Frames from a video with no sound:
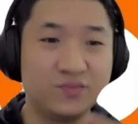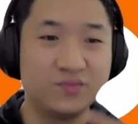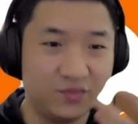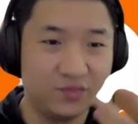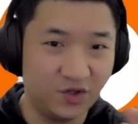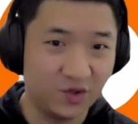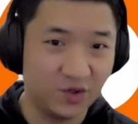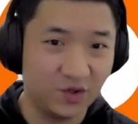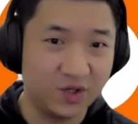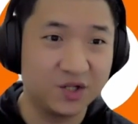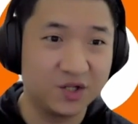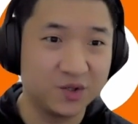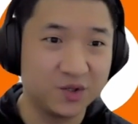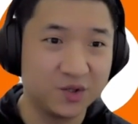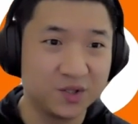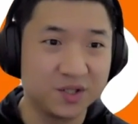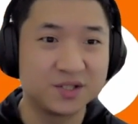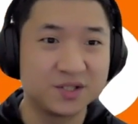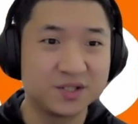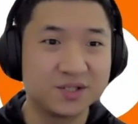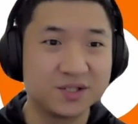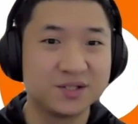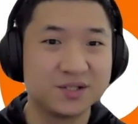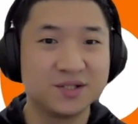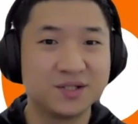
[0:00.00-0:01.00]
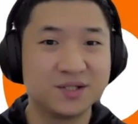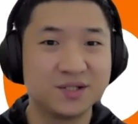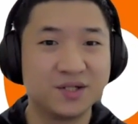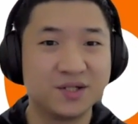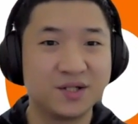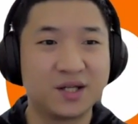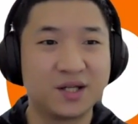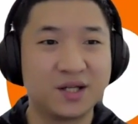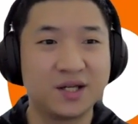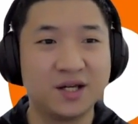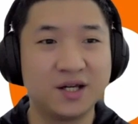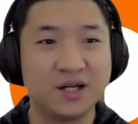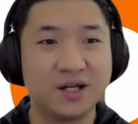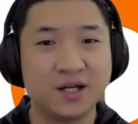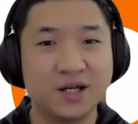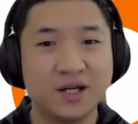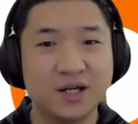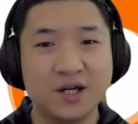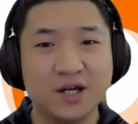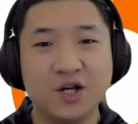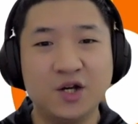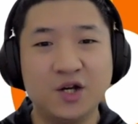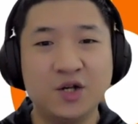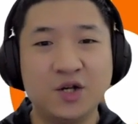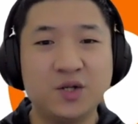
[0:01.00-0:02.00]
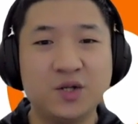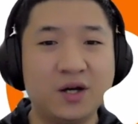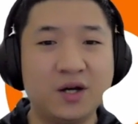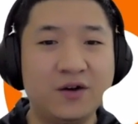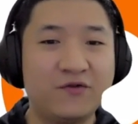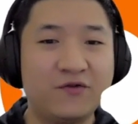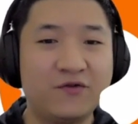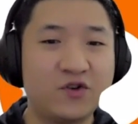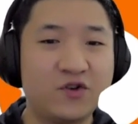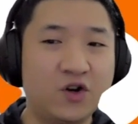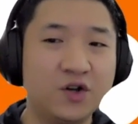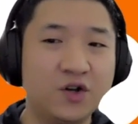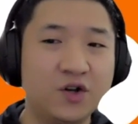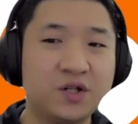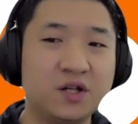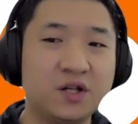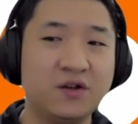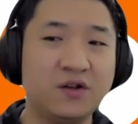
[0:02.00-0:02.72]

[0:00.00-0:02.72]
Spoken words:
you can do this. Okay. So of course,